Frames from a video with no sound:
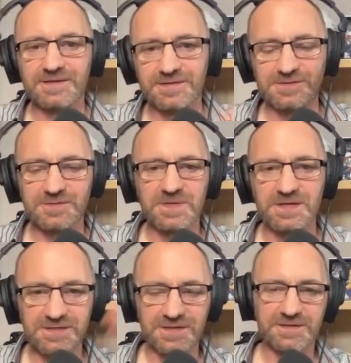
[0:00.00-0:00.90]
there's a
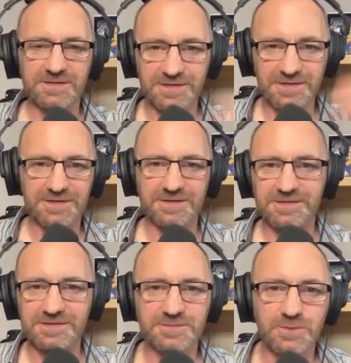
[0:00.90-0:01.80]
meeting, like a
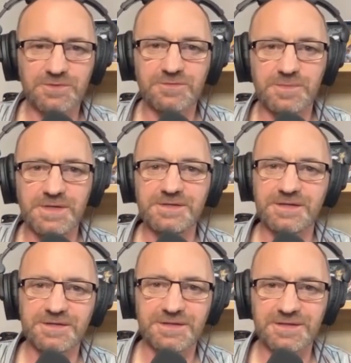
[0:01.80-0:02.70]
it's a wonderful
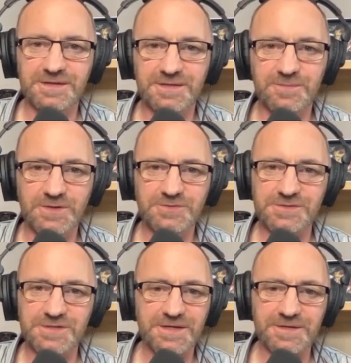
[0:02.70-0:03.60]
meeting in in what you're
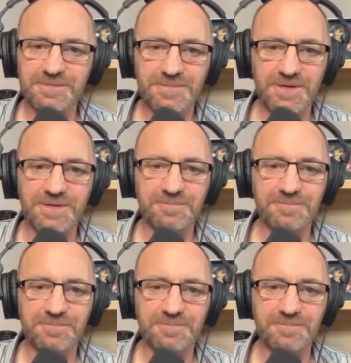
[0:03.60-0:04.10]
saying. Yeah